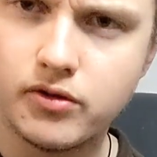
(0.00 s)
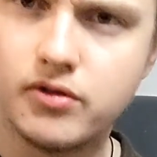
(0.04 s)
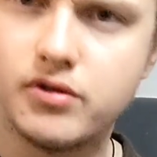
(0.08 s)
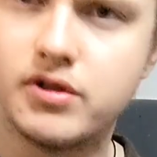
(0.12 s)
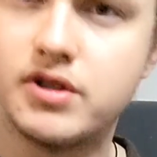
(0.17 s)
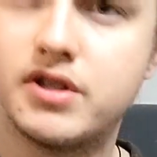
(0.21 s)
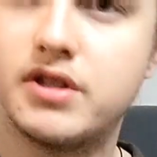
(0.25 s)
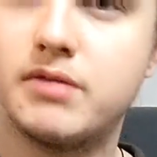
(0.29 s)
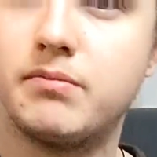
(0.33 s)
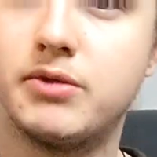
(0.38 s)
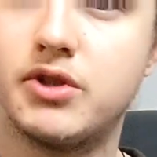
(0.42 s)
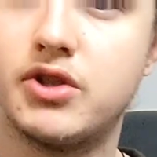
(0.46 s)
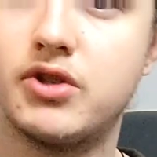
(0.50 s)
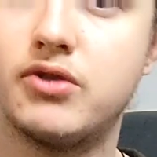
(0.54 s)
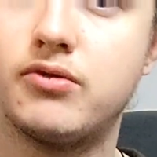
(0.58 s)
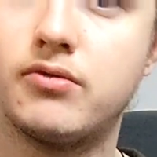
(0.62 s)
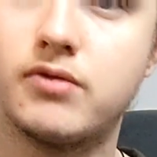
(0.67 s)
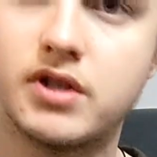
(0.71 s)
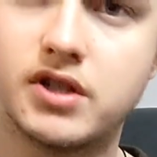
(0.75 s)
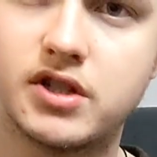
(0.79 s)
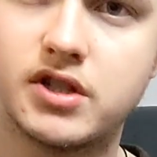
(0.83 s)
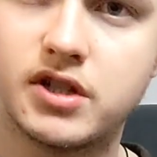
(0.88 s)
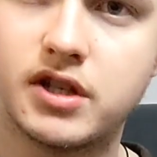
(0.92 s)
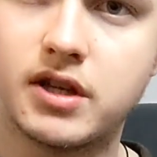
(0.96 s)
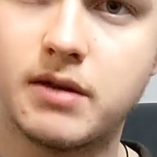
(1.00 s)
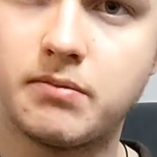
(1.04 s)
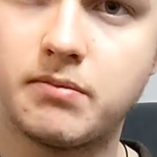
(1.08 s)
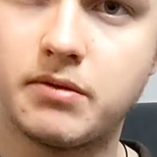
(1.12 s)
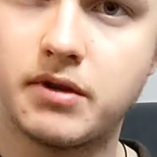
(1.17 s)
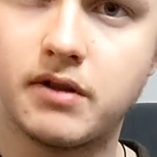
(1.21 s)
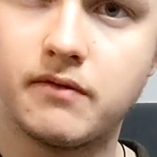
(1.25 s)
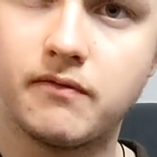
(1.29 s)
There's some string skipping